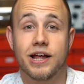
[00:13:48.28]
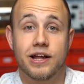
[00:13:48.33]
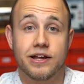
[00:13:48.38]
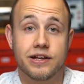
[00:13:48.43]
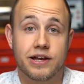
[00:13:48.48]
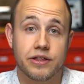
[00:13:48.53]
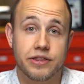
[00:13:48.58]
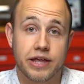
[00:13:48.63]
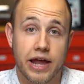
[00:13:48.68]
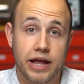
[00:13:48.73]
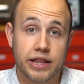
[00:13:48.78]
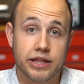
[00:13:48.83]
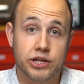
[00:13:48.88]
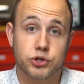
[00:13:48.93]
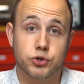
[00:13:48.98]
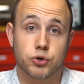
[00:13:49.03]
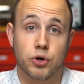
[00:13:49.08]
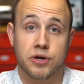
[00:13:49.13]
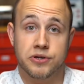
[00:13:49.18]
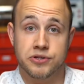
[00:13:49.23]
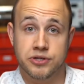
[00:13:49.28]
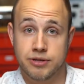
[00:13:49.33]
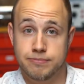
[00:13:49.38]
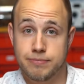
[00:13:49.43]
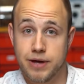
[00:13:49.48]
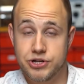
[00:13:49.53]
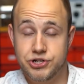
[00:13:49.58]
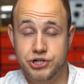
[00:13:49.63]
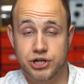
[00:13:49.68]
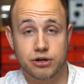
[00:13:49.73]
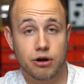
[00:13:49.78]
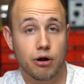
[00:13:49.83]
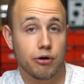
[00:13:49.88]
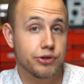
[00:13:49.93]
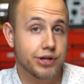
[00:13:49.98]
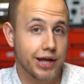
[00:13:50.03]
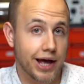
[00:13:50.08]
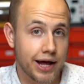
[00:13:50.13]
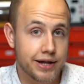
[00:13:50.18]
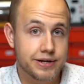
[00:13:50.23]
Now, the electronics on the Magic are on
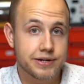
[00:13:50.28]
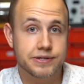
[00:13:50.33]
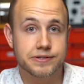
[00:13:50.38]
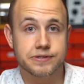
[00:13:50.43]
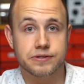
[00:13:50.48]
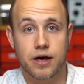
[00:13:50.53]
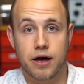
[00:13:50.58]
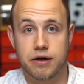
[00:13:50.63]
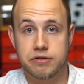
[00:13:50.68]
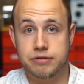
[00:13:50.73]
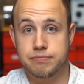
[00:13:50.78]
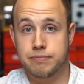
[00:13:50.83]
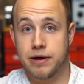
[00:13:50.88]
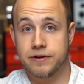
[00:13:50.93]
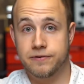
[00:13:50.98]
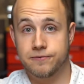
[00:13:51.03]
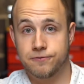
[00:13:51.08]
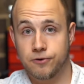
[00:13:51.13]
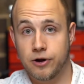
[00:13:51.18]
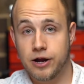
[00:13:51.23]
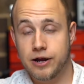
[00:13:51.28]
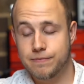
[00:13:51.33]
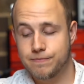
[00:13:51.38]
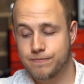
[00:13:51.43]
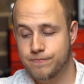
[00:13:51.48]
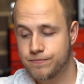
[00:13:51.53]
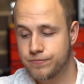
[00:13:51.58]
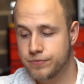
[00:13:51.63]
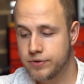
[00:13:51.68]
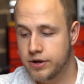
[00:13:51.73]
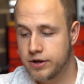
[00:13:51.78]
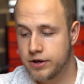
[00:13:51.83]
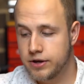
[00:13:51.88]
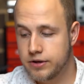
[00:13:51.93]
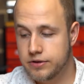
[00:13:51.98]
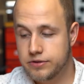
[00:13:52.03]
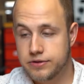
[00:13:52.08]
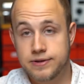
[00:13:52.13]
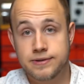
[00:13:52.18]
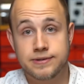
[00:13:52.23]
the underside of the main frame.
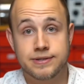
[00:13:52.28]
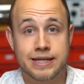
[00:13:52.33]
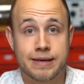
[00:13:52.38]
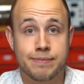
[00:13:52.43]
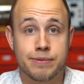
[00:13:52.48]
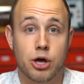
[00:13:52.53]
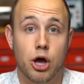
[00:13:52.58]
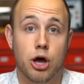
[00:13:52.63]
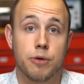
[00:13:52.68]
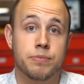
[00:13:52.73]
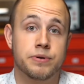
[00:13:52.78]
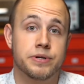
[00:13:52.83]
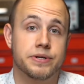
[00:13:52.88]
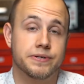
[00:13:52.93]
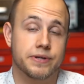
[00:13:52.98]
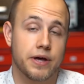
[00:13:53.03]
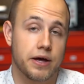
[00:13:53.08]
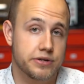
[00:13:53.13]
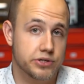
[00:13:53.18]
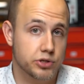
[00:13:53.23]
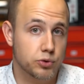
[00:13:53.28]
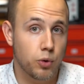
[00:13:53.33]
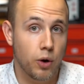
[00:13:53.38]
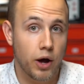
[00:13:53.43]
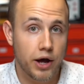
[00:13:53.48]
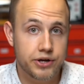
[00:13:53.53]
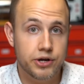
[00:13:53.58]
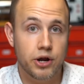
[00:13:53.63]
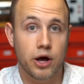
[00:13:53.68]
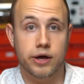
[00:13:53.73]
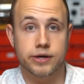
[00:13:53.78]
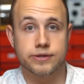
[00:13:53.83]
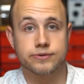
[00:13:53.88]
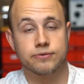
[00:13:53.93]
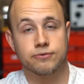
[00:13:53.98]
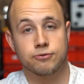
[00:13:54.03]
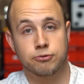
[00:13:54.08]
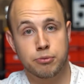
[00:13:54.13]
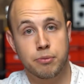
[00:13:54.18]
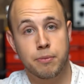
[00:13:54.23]
This semi-open design is quite nice
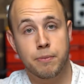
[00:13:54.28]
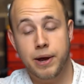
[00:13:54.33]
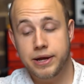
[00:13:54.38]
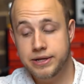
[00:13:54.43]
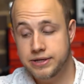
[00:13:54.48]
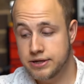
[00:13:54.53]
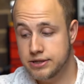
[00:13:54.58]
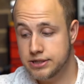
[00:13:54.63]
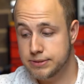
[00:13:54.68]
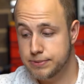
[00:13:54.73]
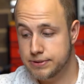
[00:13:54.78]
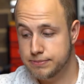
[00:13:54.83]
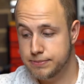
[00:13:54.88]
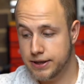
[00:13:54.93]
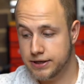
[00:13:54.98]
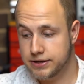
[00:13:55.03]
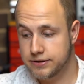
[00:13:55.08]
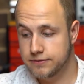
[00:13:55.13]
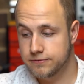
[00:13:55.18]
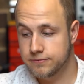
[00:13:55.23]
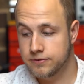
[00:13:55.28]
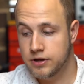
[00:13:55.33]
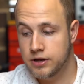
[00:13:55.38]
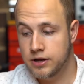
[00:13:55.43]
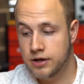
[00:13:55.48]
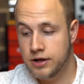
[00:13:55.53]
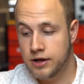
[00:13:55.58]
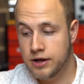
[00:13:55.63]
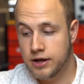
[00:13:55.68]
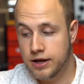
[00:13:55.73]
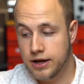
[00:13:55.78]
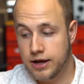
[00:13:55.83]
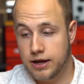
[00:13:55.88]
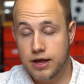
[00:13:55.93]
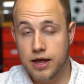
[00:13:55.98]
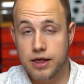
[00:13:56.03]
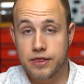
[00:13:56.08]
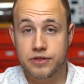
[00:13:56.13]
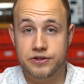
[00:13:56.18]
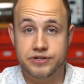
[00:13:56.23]
from a maintenance perspective.
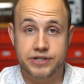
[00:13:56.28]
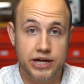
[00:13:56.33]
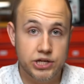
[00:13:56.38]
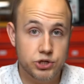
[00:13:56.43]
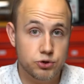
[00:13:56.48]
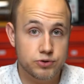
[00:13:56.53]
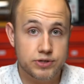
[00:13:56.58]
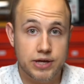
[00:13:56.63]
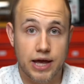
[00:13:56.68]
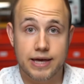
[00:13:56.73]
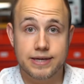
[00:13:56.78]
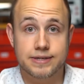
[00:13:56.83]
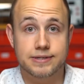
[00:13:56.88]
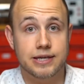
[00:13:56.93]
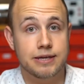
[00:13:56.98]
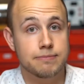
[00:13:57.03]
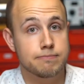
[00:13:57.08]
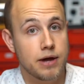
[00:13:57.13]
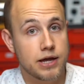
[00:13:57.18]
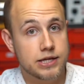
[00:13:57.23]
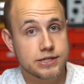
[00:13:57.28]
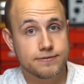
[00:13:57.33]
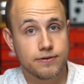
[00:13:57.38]
The dangerous AC mains